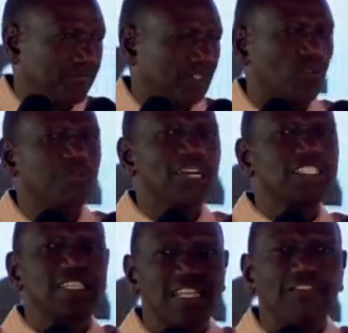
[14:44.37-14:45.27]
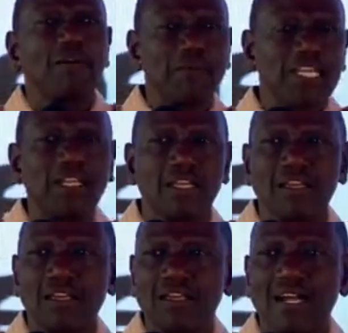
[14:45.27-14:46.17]
We must never be
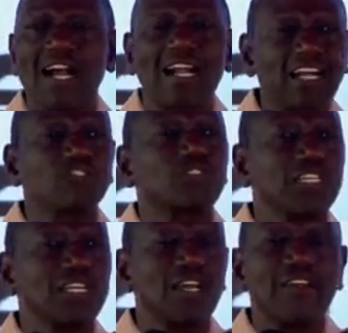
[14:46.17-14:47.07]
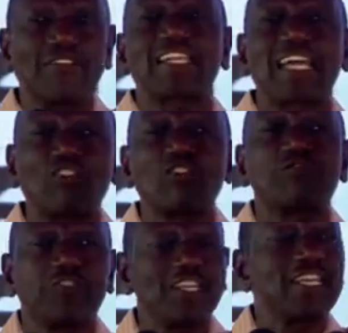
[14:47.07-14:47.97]
a country that cannot
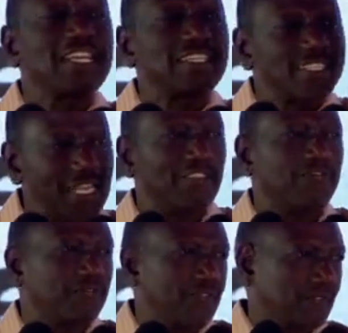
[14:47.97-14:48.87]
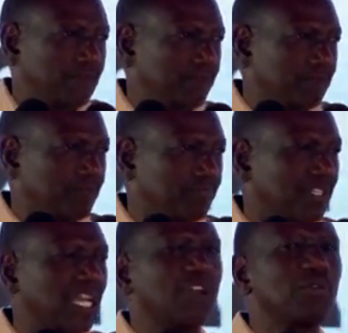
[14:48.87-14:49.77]
feed itself.
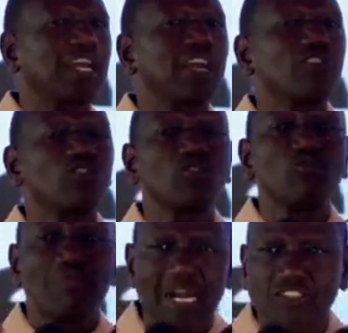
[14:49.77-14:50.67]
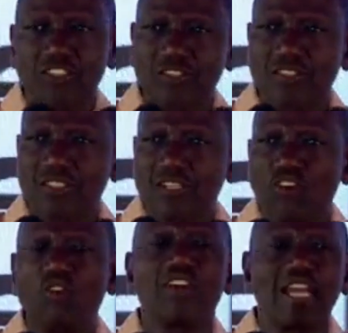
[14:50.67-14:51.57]
And we cannot do much
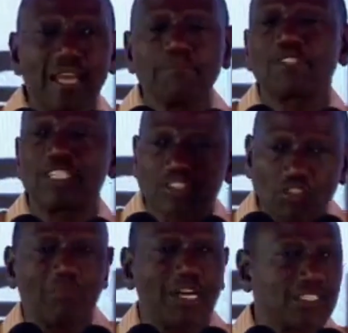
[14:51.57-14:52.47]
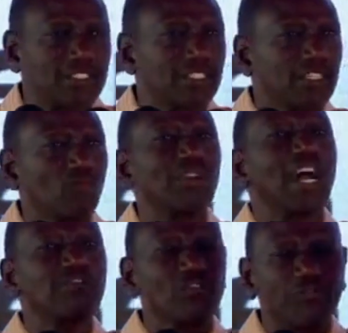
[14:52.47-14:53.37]
on empty stomachs. We
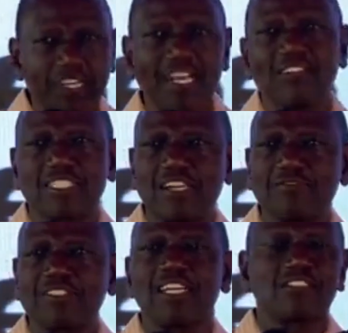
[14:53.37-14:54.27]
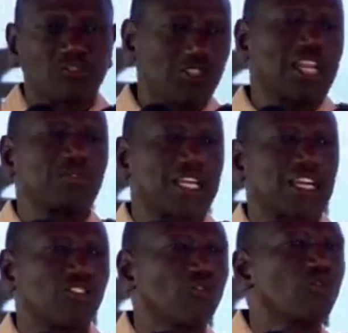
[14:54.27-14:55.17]
have to feed ourselves so that we
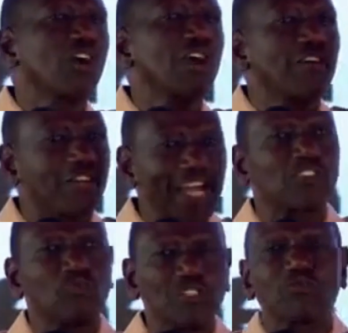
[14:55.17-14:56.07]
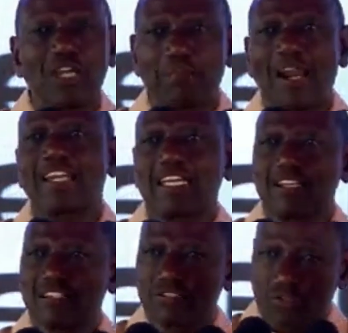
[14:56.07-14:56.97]
can do that which we are planning
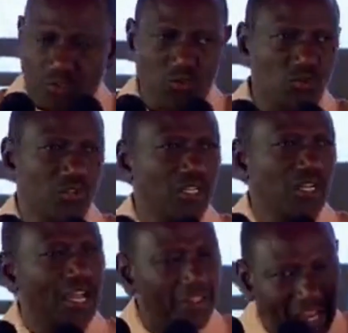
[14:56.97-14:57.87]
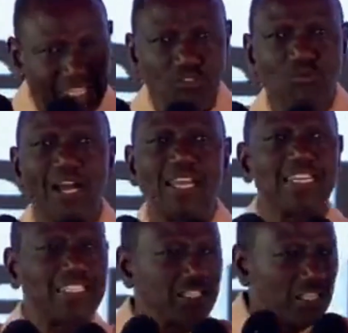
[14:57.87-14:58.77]
to do. And that is why
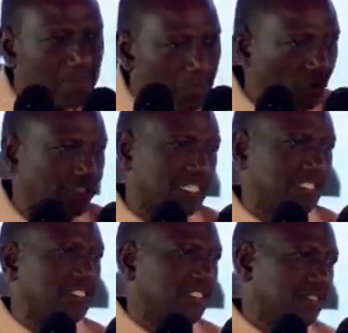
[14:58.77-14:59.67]
it is important